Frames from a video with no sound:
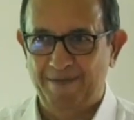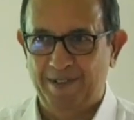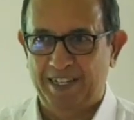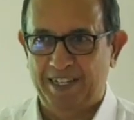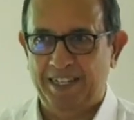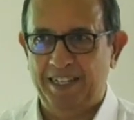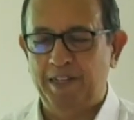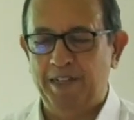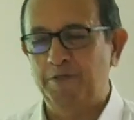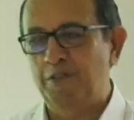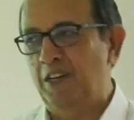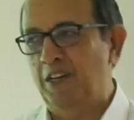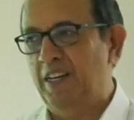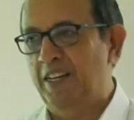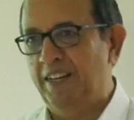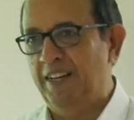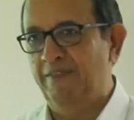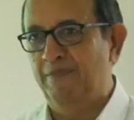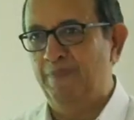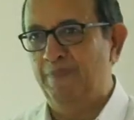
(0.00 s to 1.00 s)
But here you are
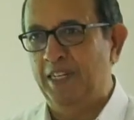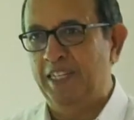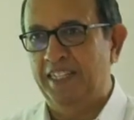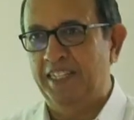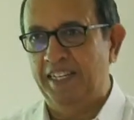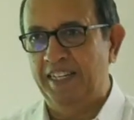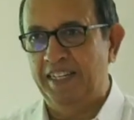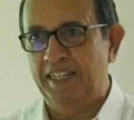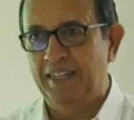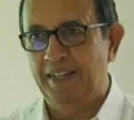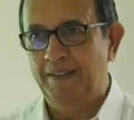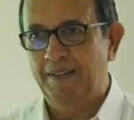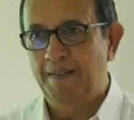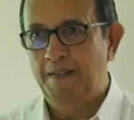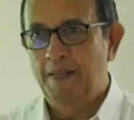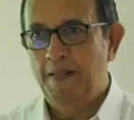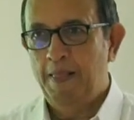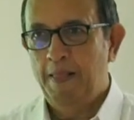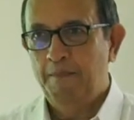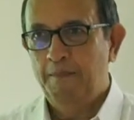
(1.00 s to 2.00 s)
maintaining
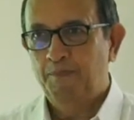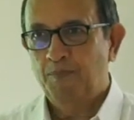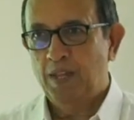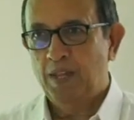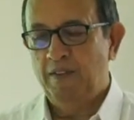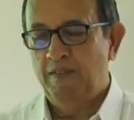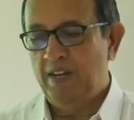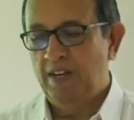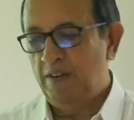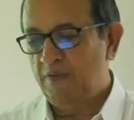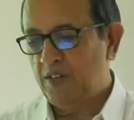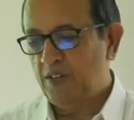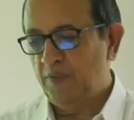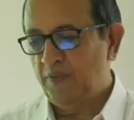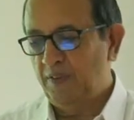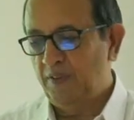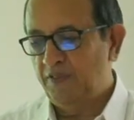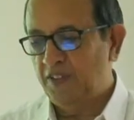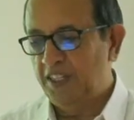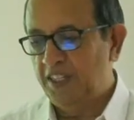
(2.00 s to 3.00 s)
even after
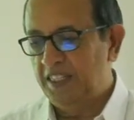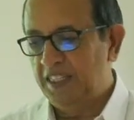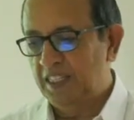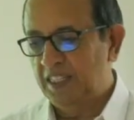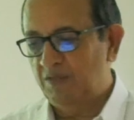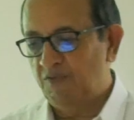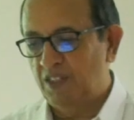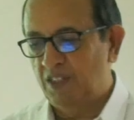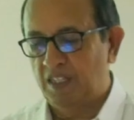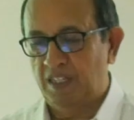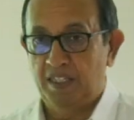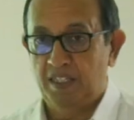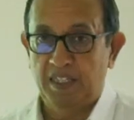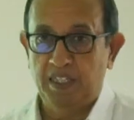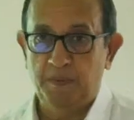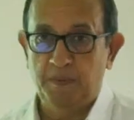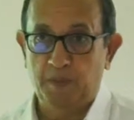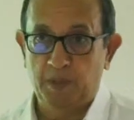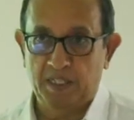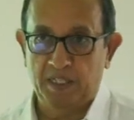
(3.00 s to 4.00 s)
15 years with
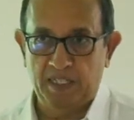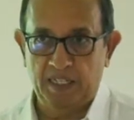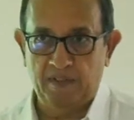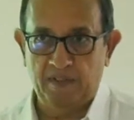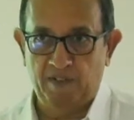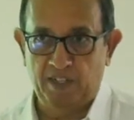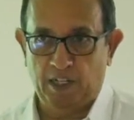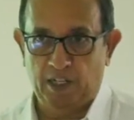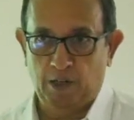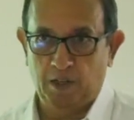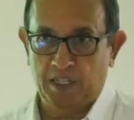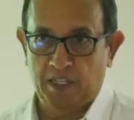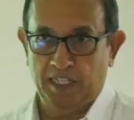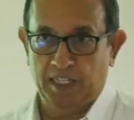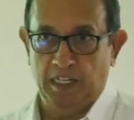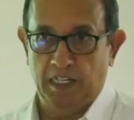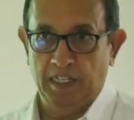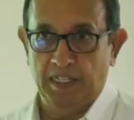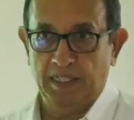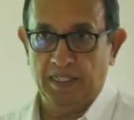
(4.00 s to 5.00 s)
30% weight loss
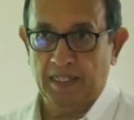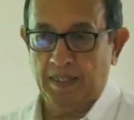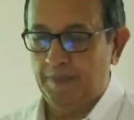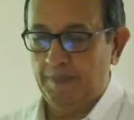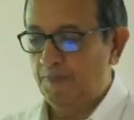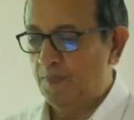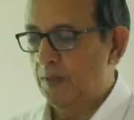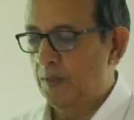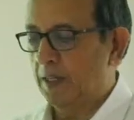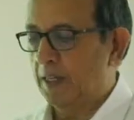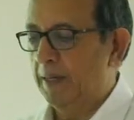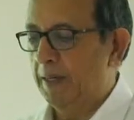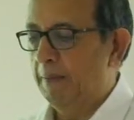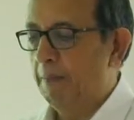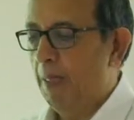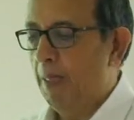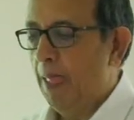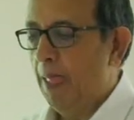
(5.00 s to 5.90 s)
at least. Okay.